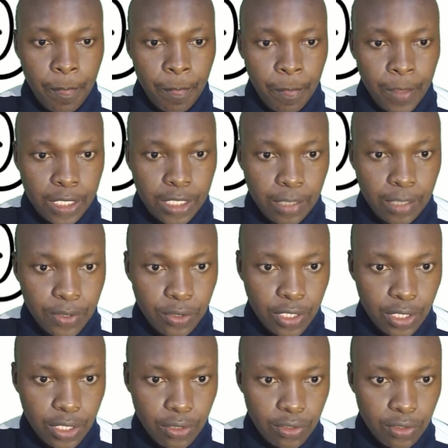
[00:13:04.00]
Substituting
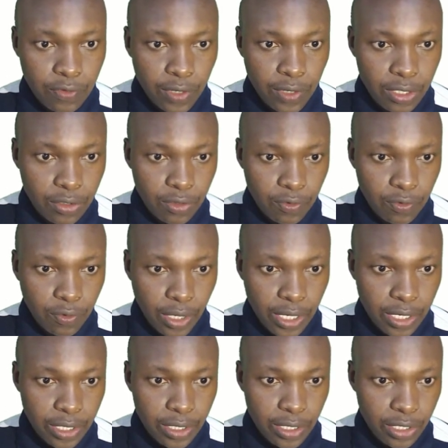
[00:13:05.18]
those values of y
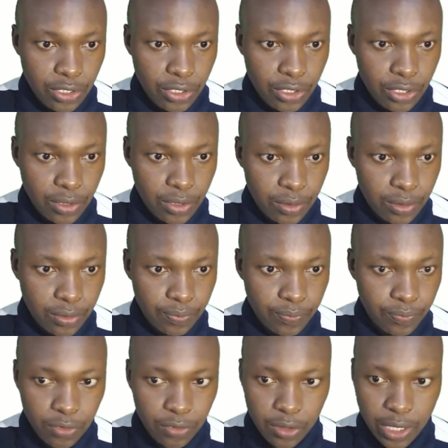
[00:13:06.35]
and h,
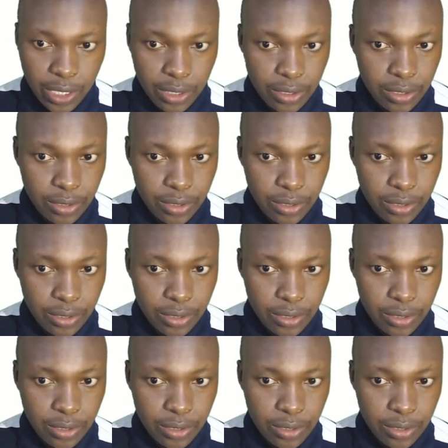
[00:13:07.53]
we get,